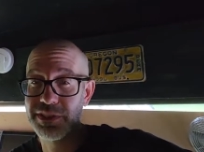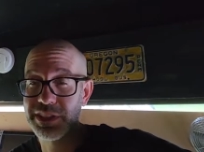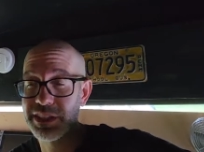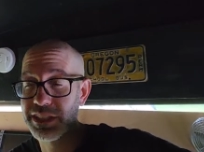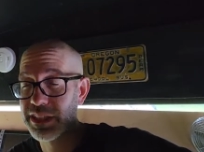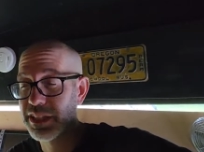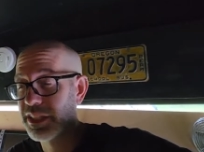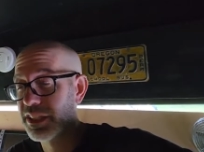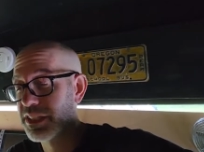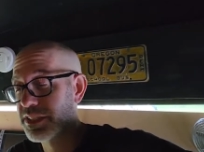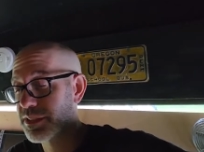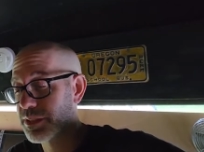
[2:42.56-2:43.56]
it,
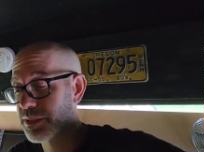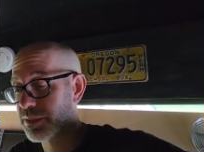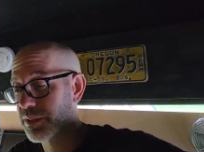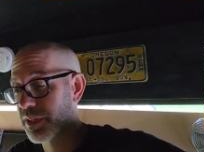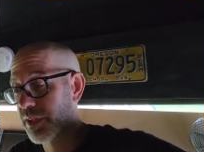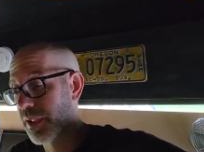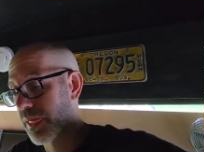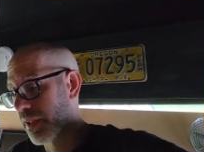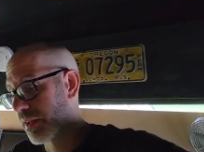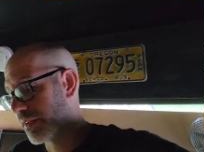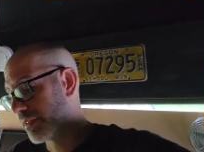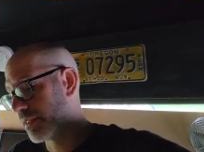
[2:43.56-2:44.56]
so
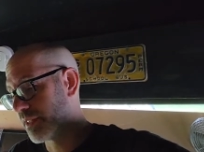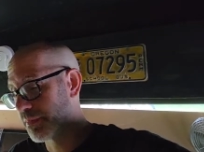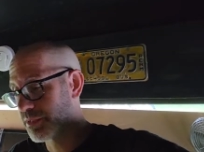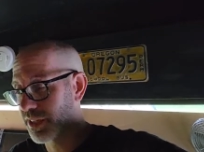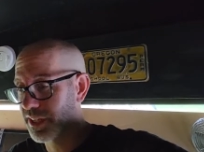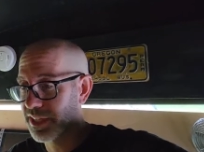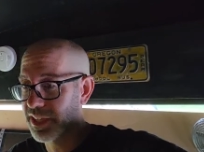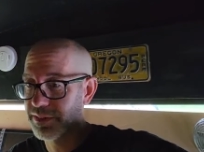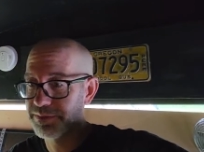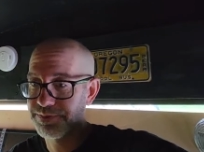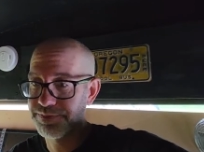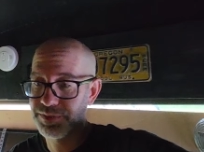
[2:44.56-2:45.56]
I'm starting to get
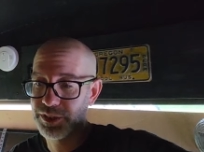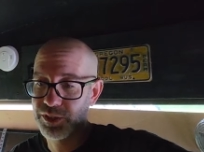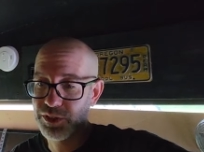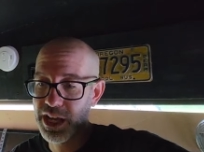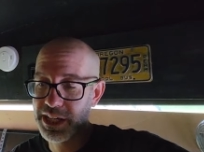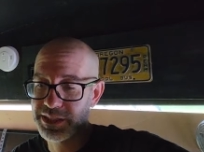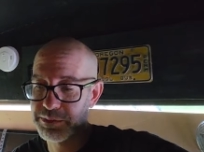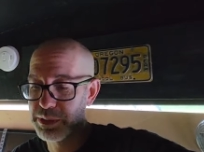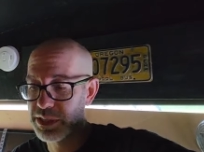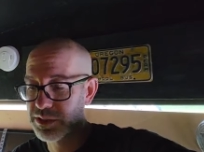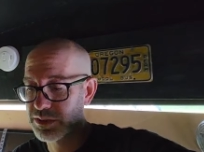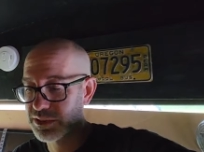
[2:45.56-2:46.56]
cracks and
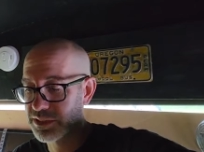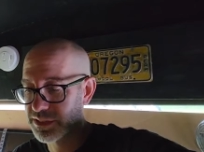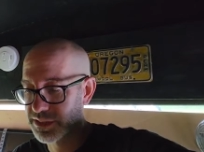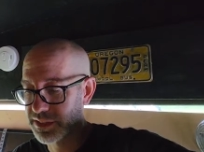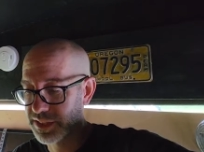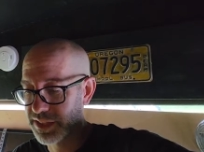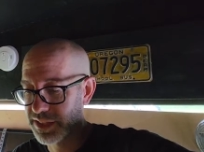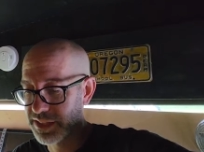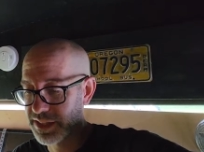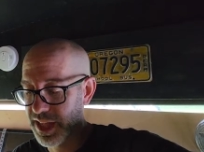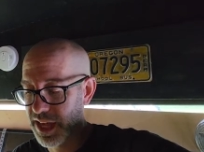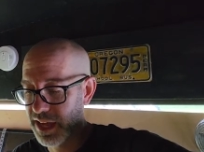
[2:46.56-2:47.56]
buckles and this and
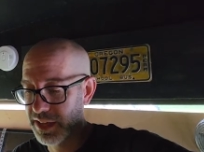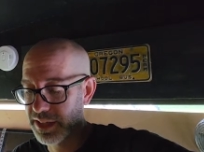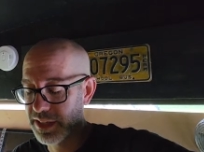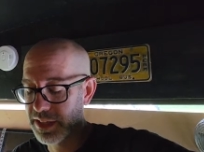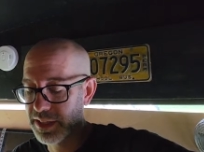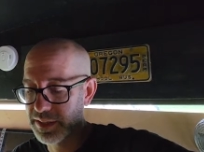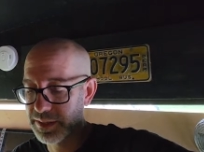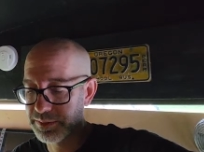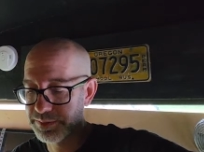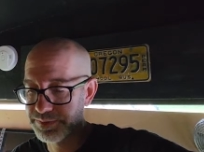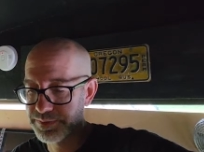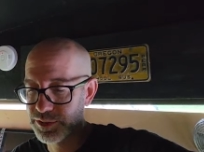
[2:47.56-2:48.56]
that.
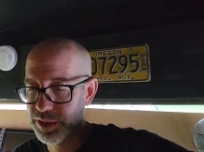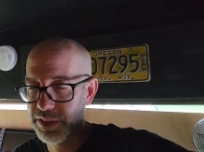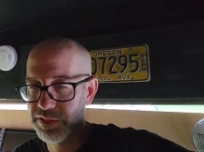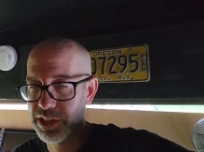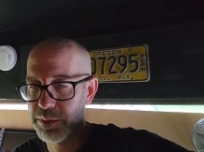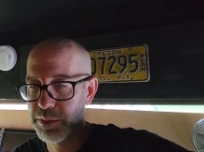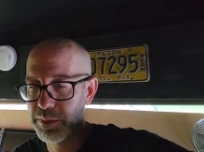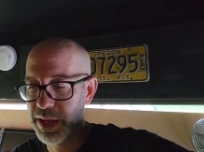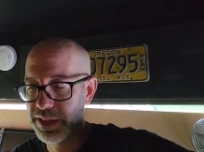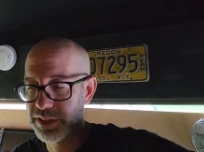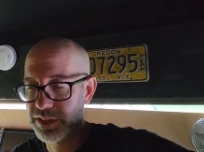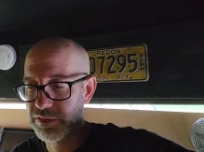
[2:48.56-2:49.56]
So I have a couple mats
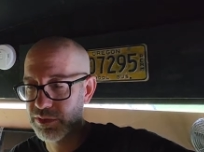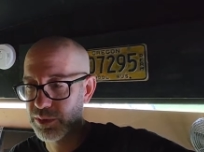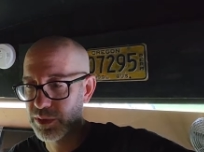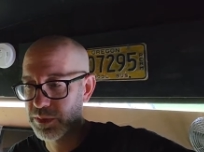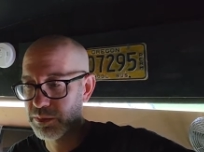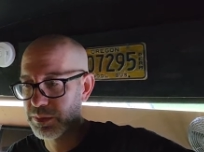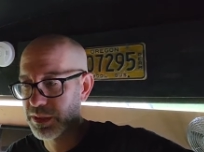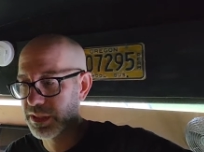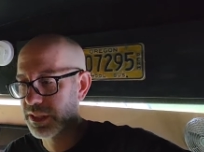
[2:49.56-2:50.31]
on the floor, but